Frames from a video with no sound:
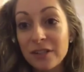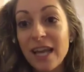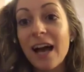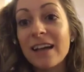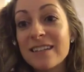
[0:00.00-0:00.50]

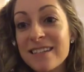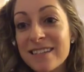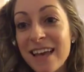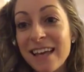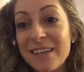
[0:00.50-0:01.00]
Yes.
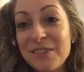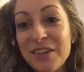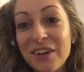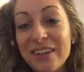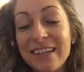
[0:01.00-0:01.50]
Thank you,
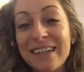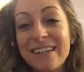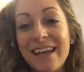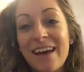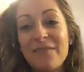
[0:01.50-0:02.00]

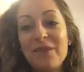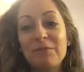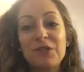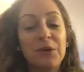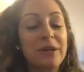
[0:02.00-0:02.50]
Darlene. Yep.
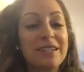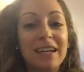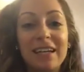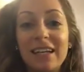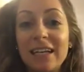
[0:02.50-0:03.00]
I'm so
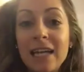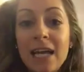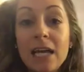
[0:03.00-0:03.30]
excited.